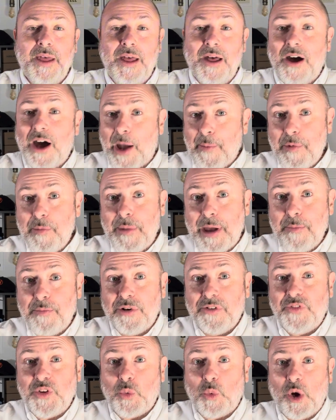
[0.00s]
I'm a member
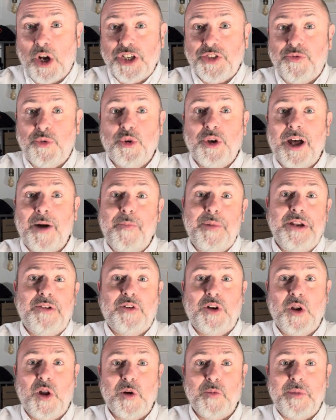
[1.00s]
of the Worshipful Company of
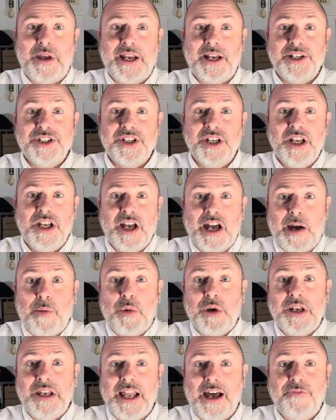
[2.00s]
Clockmakers and
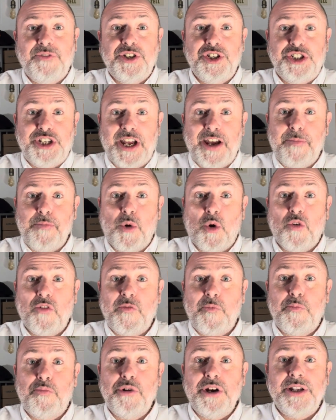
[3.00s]
would love to share more
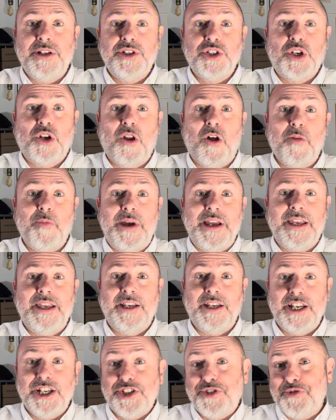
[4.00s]
of Britain's clockmaking
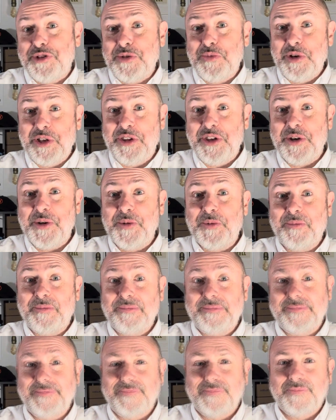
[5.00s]
history with you.
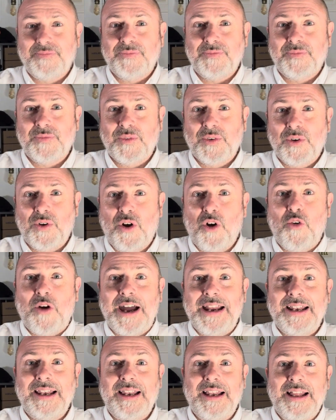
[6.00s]
All
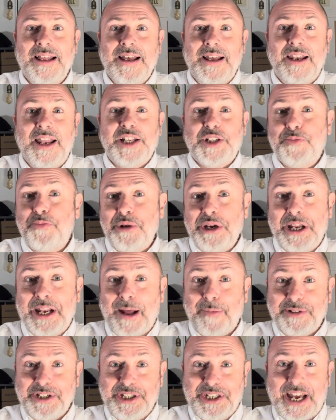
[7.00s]
right, let's bring it
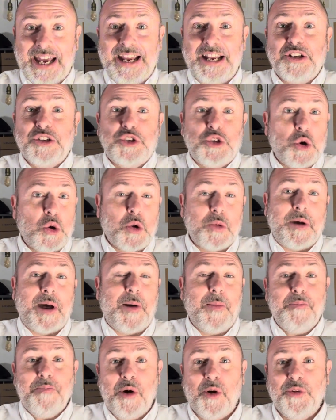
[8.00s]
up to date and talk
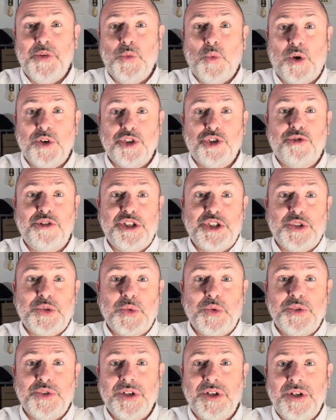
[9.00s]
about modern watch
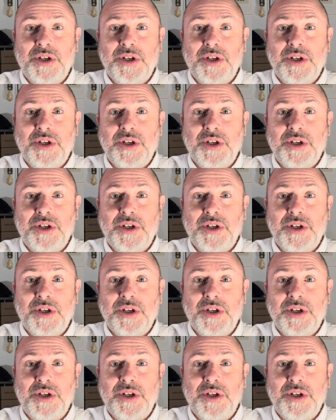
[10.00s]
crystals.